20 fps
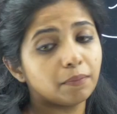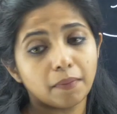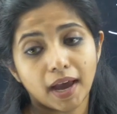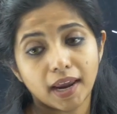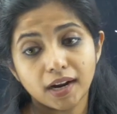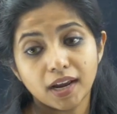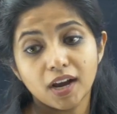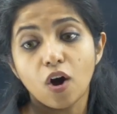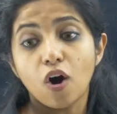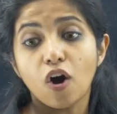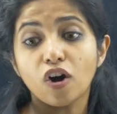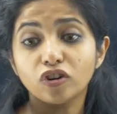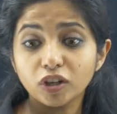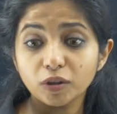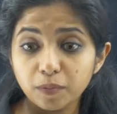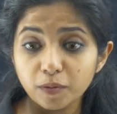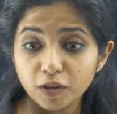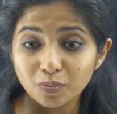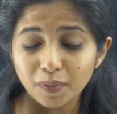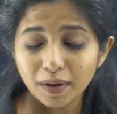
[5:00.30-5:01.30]
man.
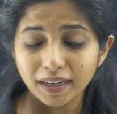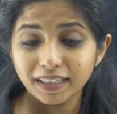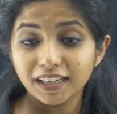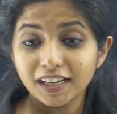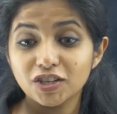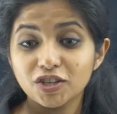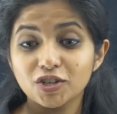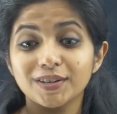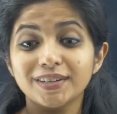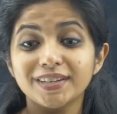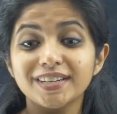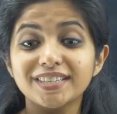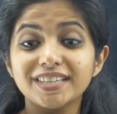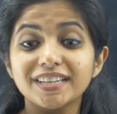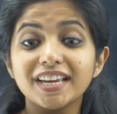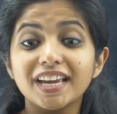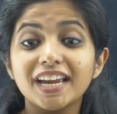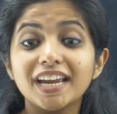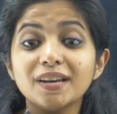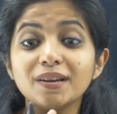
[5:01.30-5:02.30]
Octopus, my dear children, is
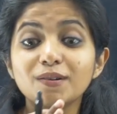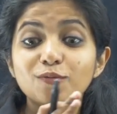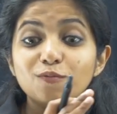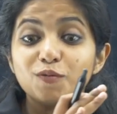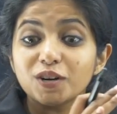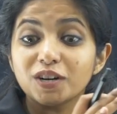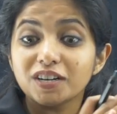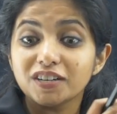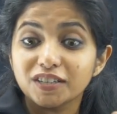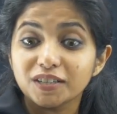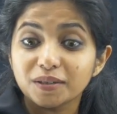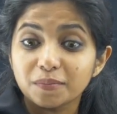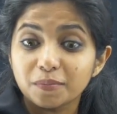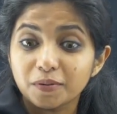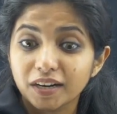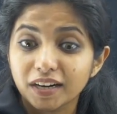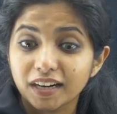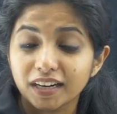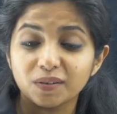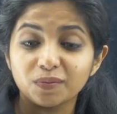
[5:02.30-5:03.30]
an
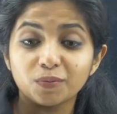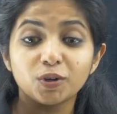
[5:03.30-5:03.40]
invertebrate.